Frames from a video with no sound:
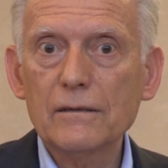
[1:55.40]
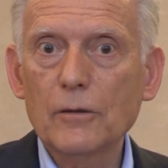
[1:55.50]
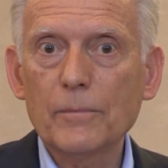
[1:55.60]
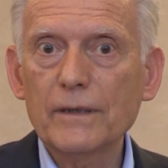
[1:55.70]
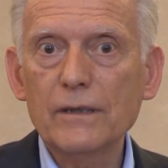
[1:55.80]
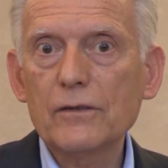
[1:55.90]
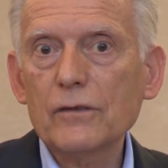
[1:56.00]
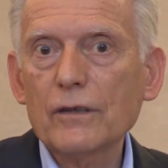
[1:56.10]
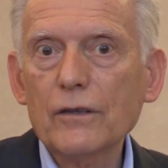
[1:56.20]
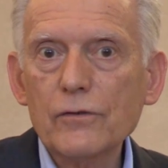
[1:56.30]

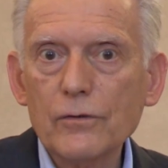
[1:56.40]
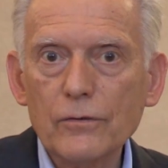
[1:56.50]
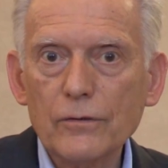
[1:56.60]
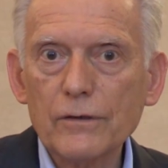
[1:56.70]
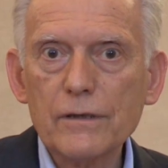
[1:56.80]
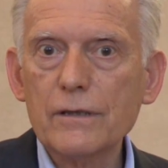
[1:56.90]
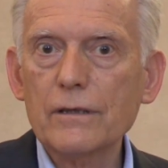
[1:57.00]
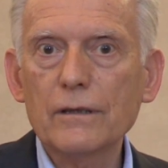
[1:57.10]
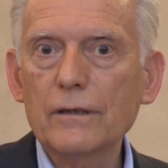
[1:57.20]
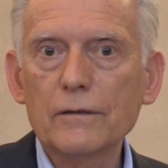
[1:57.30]
competition
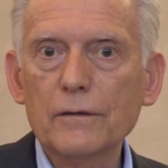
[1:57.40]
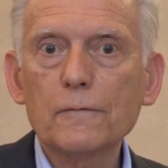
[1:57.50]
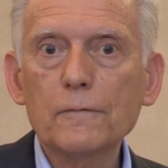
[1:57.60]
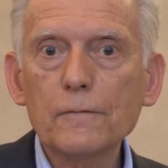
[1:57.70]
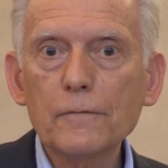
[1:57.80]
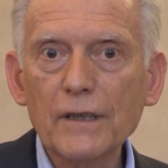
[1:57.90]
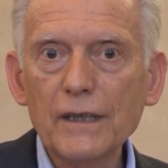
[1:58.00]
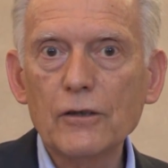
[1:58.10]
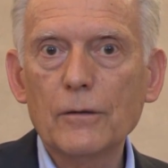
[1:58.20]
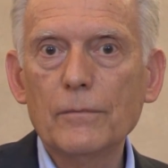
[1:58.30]
assures the
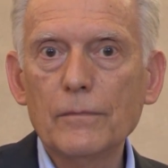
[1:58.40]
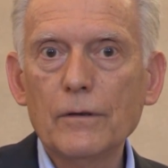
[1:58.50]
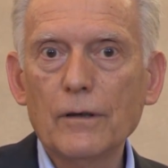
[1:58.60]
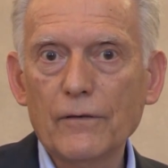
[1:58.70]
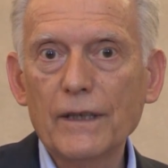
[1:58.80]
freedom of